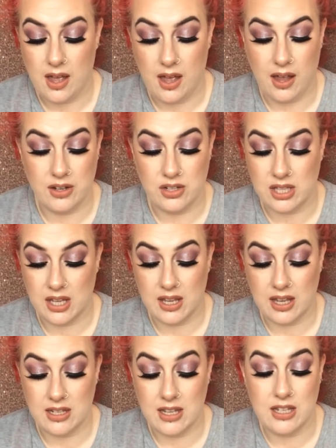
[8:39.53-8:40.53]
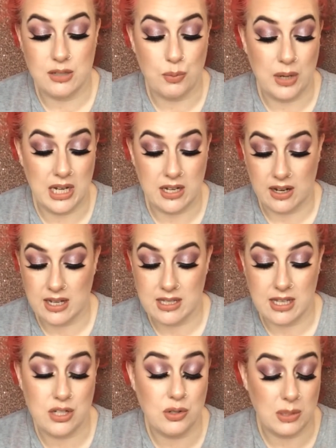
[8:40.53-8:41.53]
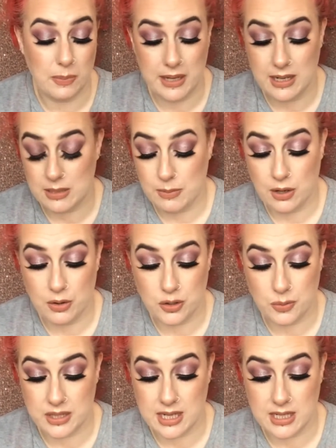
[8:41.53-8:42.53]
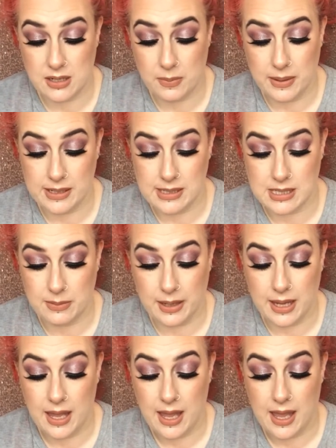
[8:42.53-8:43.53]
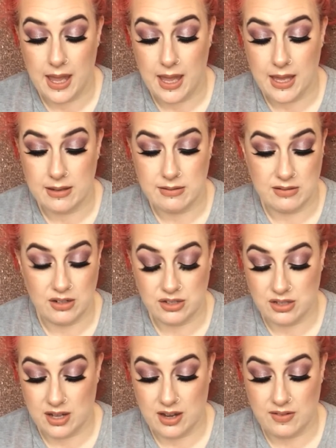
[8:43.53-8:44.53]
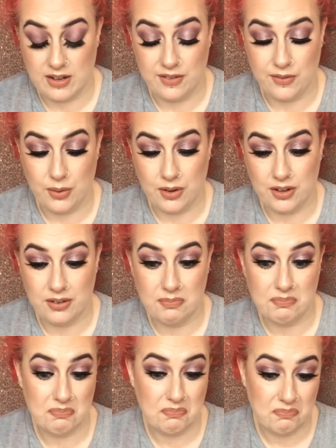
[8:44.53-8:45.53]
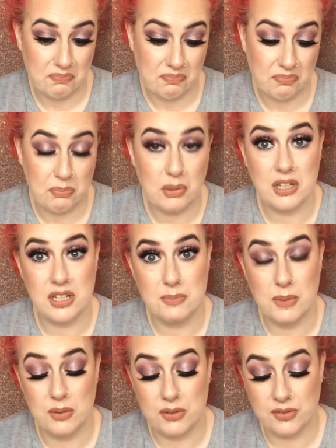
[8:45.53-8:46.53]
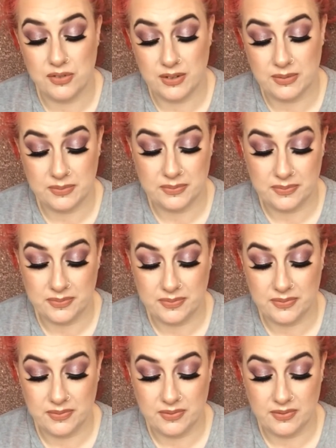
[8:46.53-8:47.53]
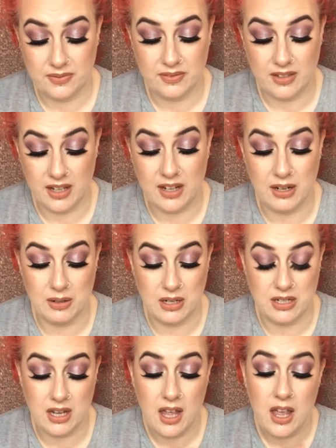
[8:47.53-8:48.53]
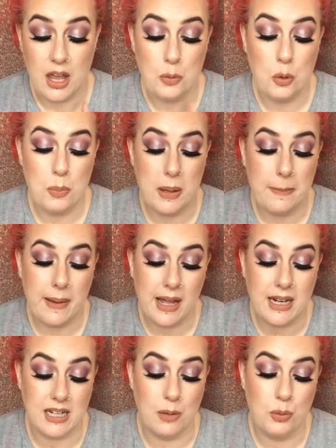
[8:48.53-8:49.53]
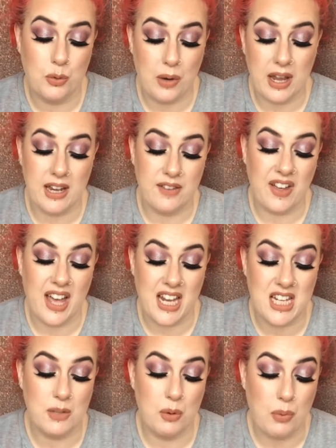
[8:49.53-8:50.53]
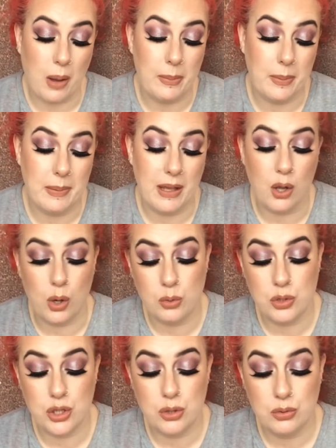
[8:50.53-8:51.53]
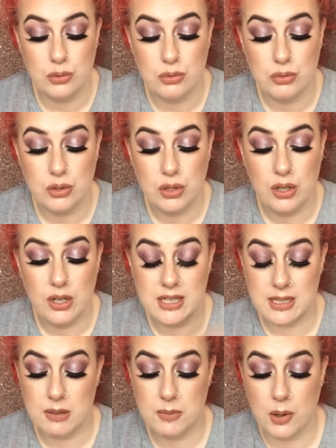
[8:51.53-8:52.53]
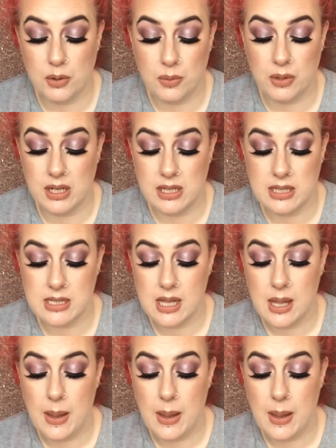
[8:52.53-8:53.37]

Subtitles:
I just think it is really nice. It does appeal to me, 100% it appeals to me. I just can't really afford it. But it is beautiful. And it would be a palette, I would reckon if I had it, it would probably be a go-to, same as my other one is.